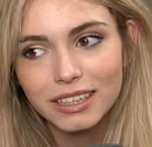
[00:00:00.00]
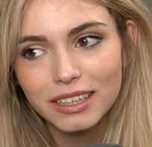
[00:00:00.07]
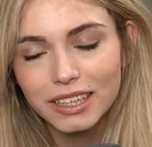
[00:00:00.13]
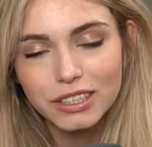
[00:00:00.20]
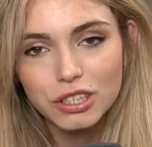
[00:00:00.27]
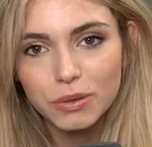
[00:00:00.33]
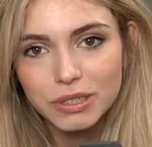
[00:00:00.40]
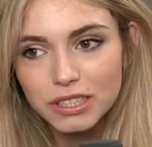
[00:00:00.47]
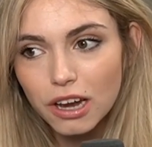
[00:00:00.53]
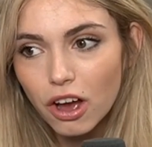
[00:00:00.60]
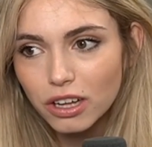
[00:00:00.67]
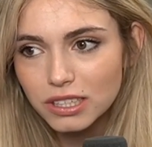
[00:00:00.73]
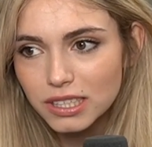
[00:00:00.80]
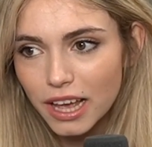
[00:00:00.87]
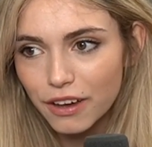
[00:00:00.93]
And so it's
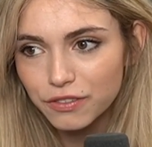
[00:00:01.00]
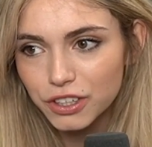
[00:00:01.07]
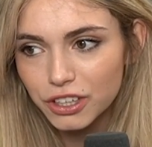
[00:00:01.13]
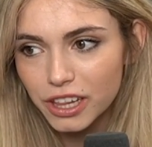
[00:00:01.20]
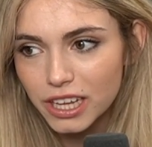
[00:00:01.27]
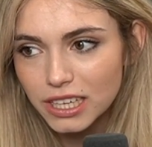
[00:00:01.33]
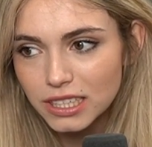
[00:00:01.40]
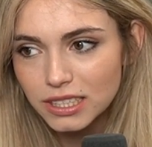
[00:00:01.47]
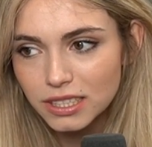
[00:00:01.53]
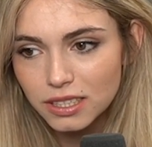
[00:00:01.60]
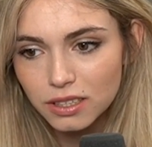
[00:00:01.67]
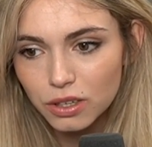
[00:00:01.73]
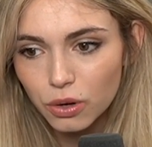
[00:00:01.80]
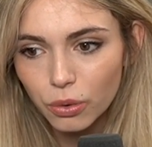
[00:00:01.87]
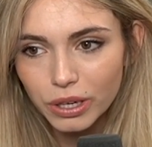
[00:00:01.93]
lost. After
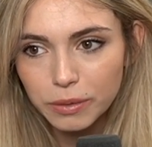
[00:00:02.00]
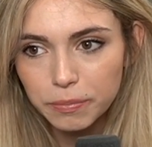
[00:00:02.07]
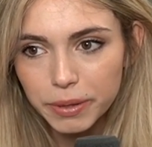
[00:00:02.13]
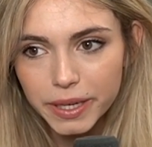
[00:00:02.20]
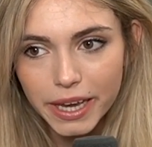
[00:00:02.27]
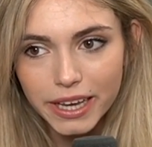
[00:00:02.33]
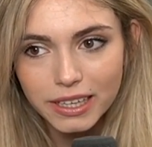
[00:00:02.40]
this, queen b8